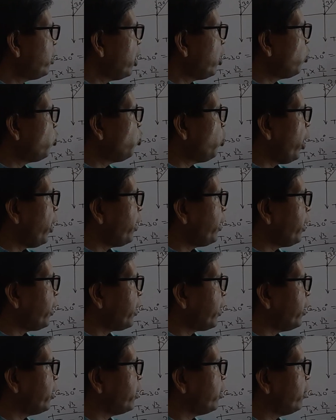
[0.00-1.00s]
the 20
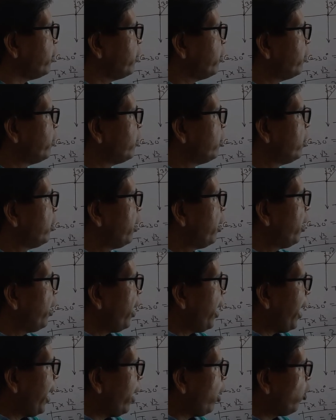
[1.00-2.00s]
kg
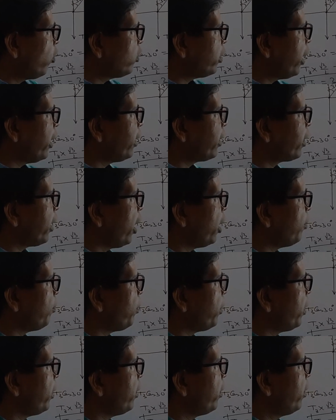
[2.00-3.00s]
along the inclined
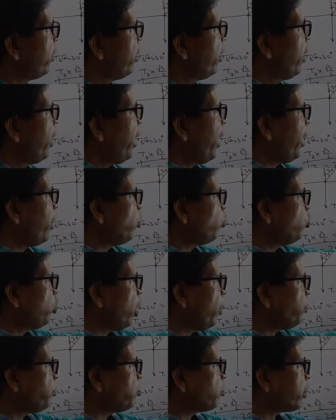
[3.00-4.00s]
plane, and we
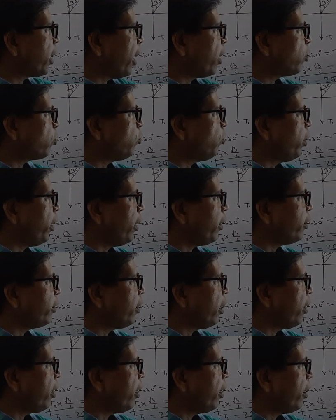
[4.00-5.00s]
have to calculate
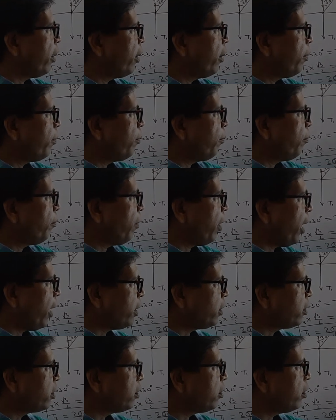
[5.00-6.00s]
the
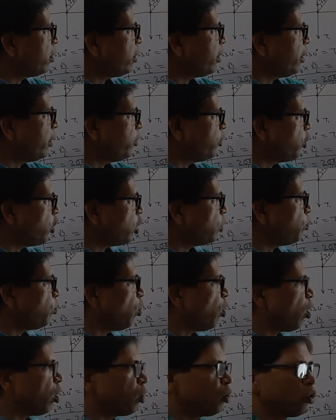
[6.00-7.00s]
mass in this
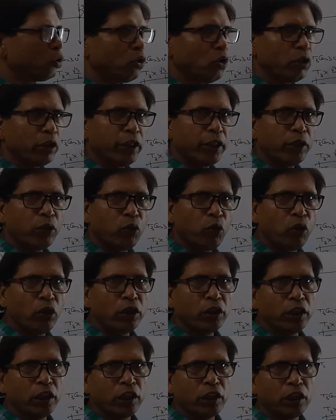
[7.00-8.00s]
block so that whole
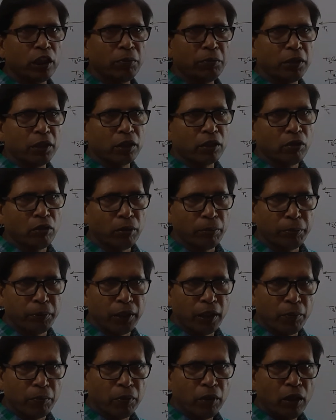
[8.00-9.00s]
system in
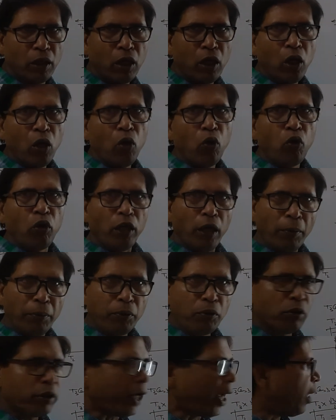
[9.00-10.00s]
equilibrium. We have
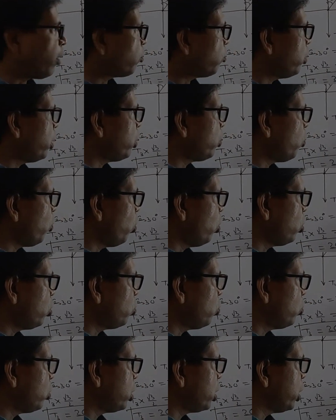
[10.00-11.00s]
to calculate
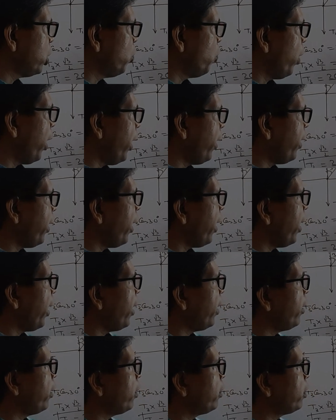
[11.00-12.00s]
also T1
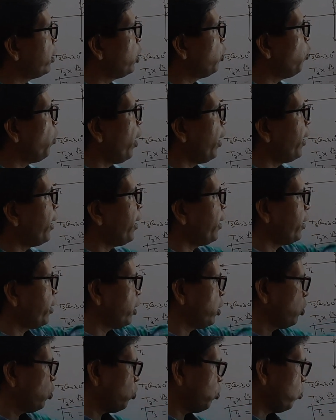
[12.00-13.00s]
and
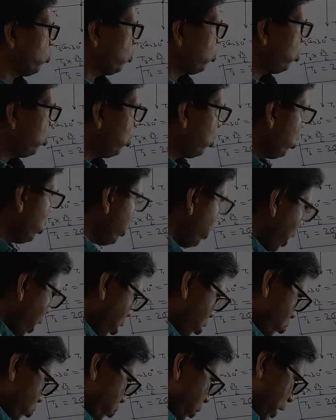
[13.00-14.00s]
T2.
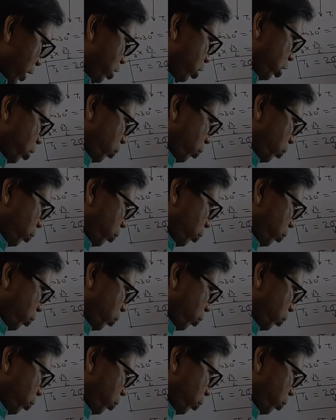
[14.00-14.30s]
Now first